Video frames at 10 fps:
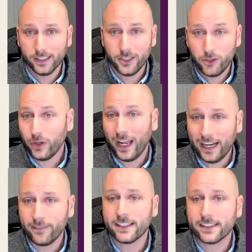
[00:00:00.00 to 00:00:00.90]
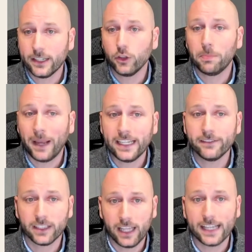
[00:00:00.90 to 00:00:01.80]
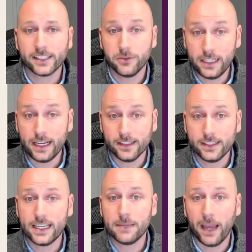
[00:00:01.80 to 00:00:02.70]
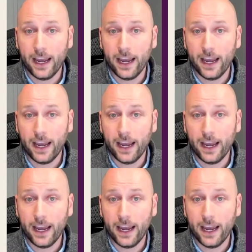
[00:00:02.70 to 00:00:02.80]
you don't have the single pane of glass you need to keep